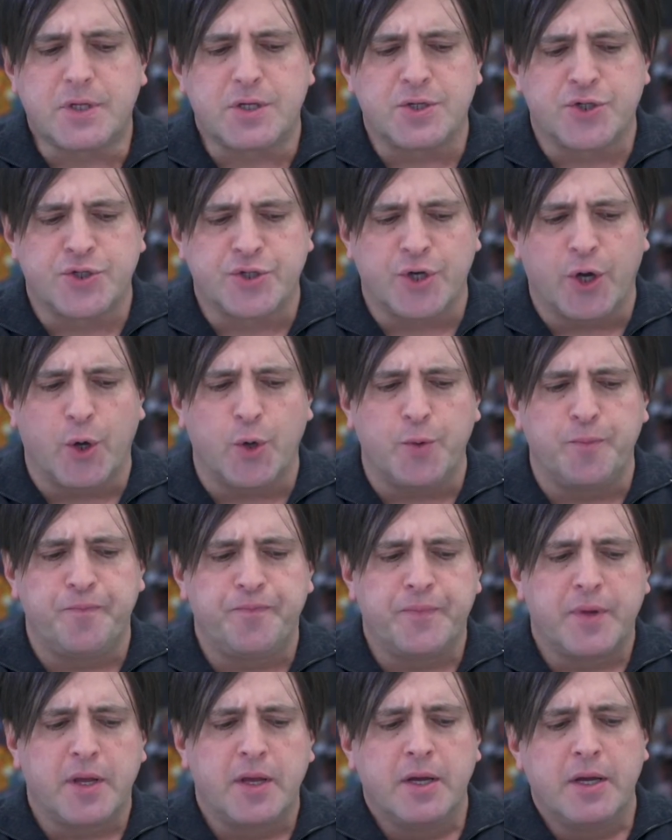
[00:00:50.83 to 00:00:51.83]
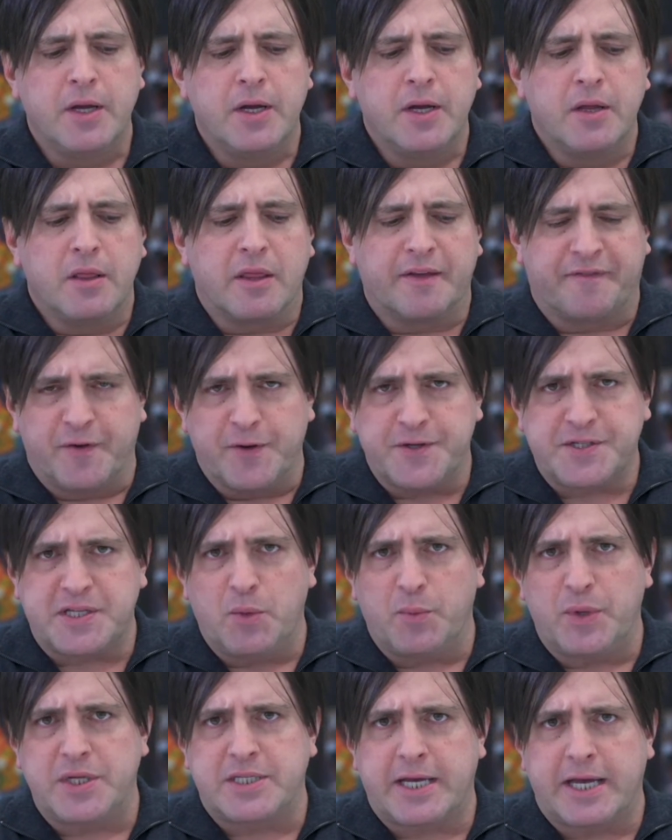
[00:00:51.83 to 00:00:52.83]
So the first
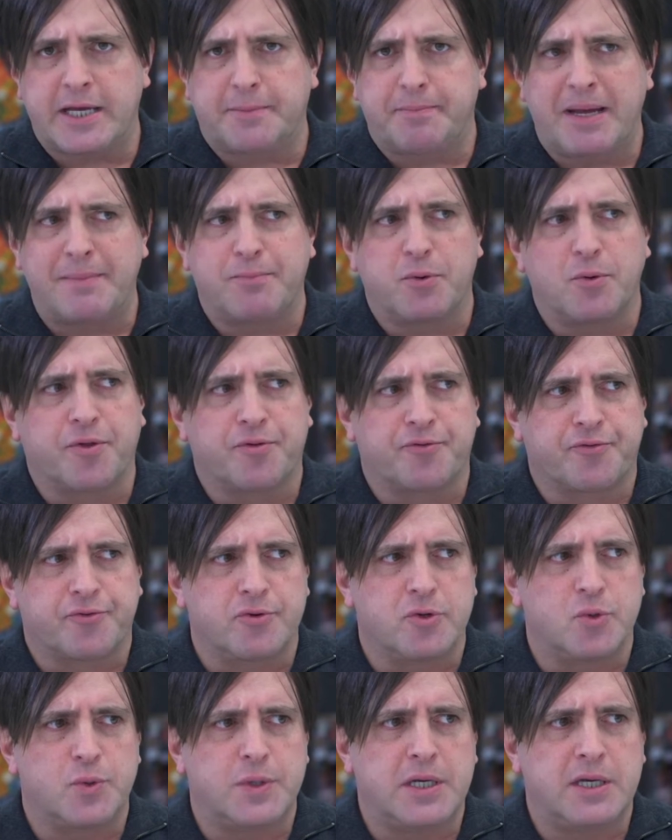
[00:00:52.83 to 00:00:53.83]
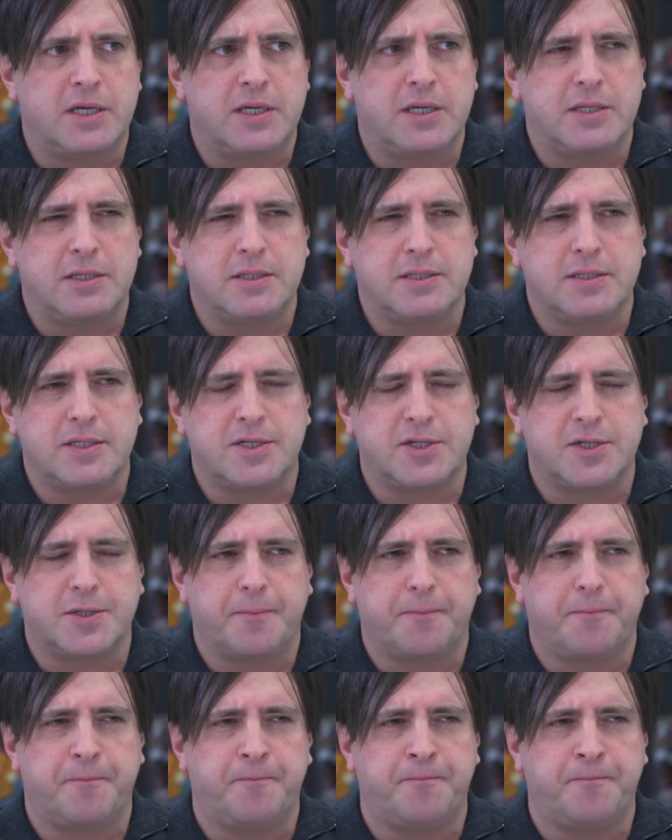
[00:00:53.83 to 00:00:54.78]
thing we take people through is